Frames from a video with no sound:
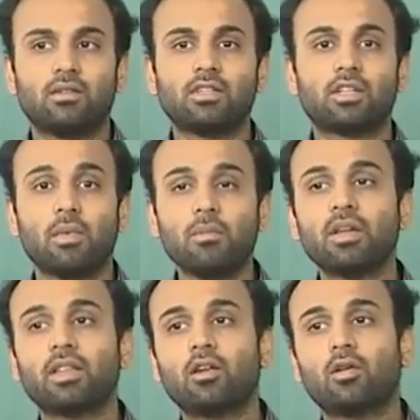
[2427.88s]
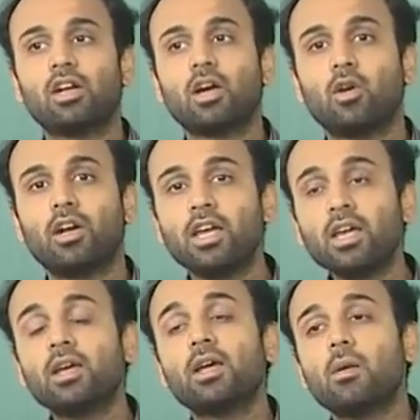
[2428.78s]
in which remember there are
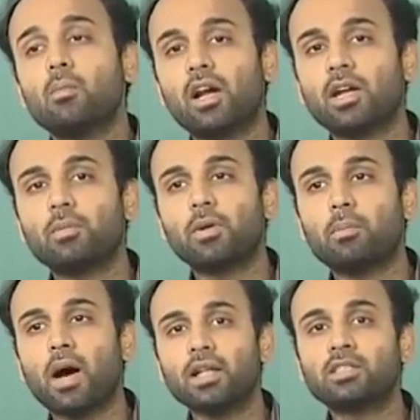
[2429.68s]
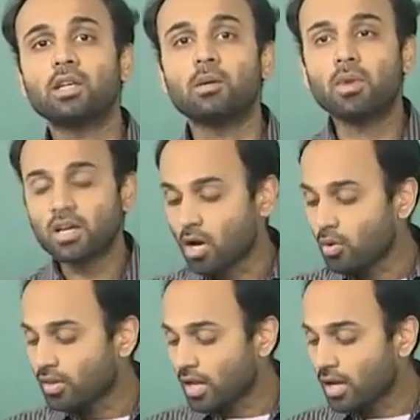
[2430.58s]
already multiple paths, but
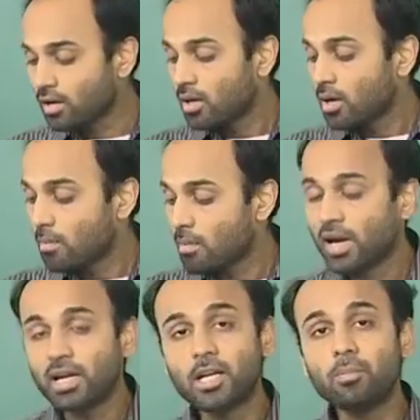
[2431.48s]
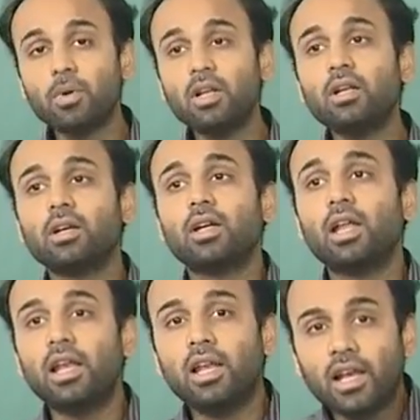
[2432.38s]
now there are multiple
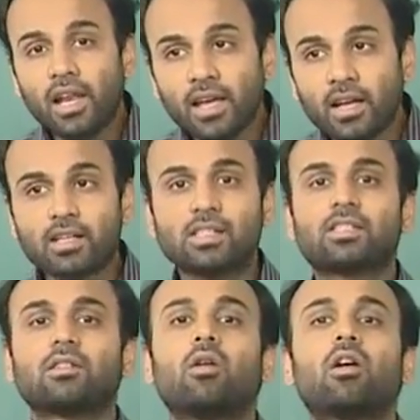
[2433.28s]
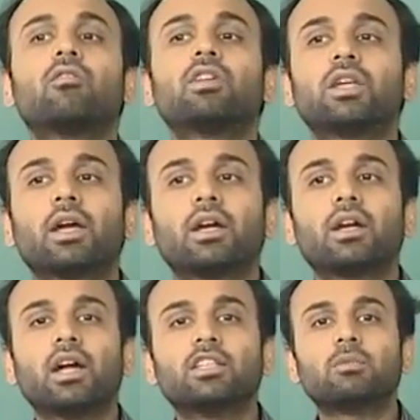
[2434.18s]
links on which I can
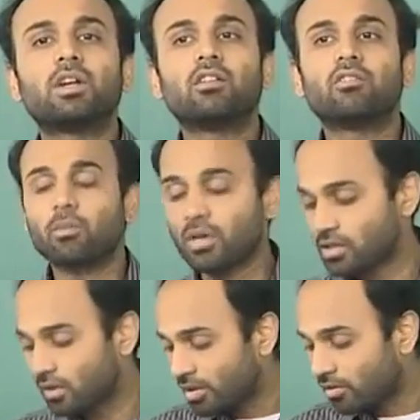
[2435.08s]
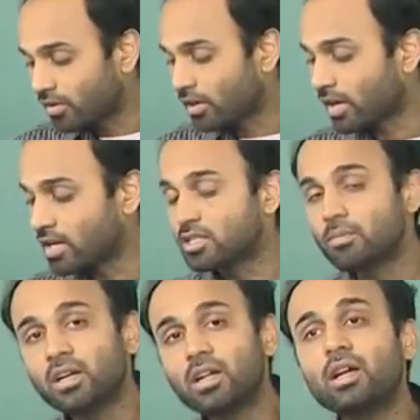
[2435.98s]
transmit information between the
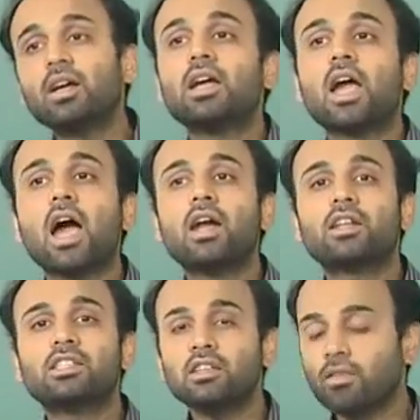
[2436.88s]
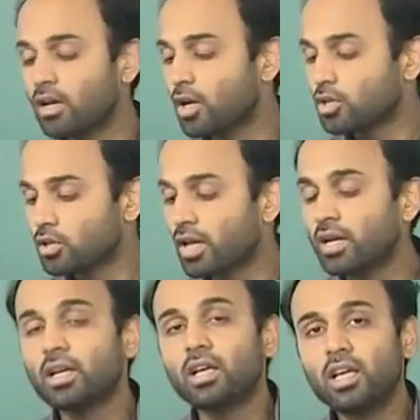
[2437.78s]
transmitter and receiver. So,
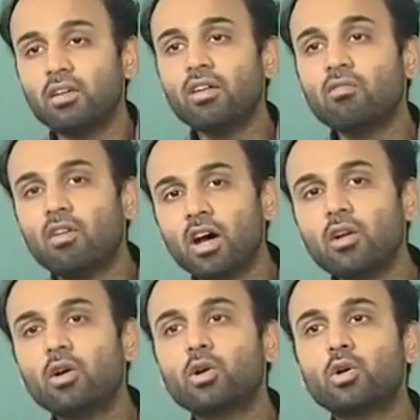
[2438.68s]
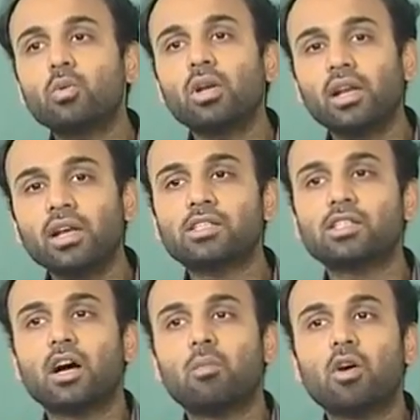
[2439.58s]
that even 1 or 2
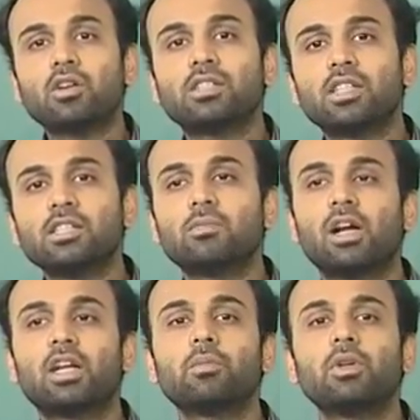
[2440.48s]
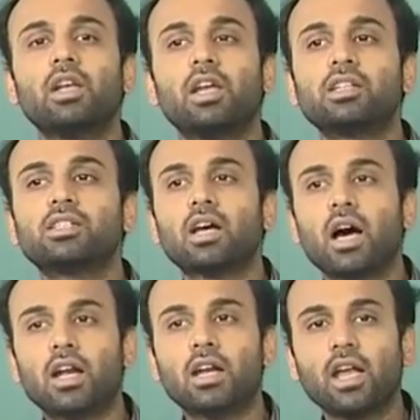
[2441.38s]
links amongst these multiple links
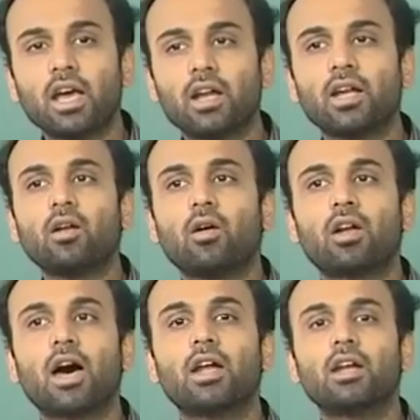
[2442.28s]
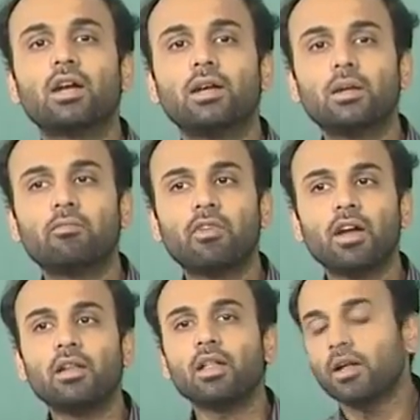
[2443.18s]
are in error or are in a deep
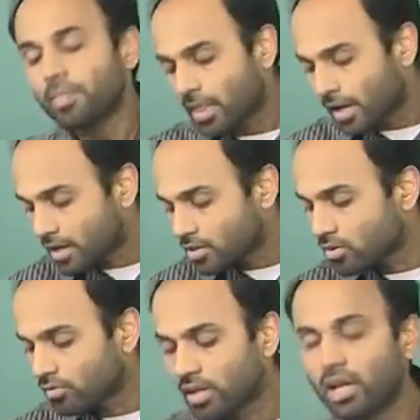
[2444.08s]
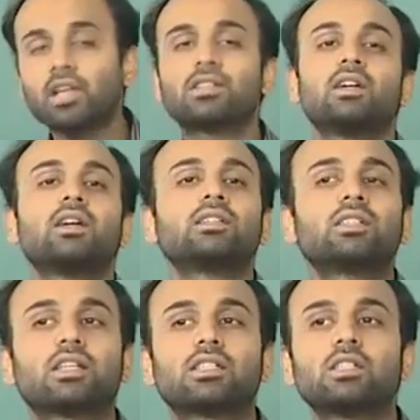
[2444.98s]
fade, the rest of the links
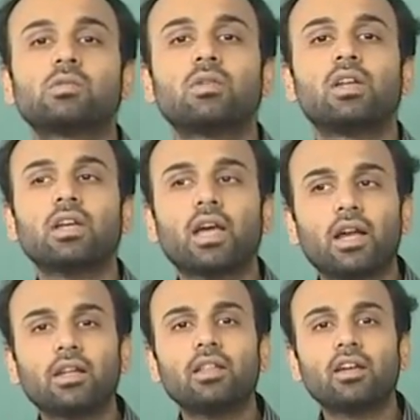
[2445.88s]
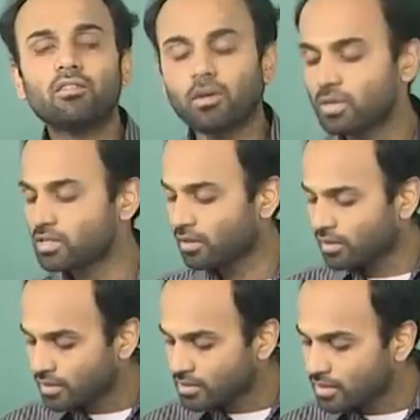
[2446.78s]
successfully carry the
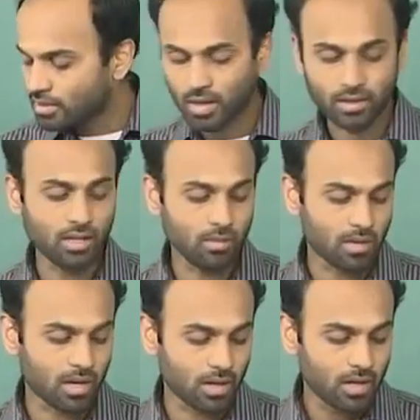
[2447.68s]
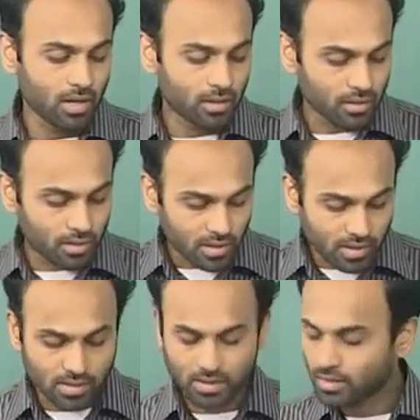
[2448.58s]
information. This is nothing but
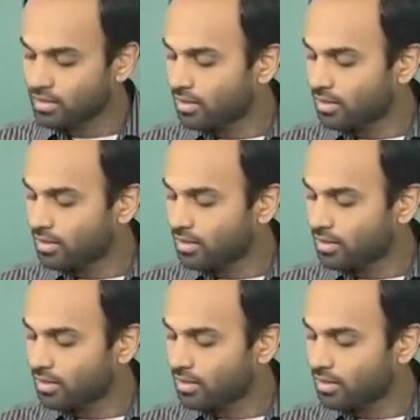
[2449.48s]
this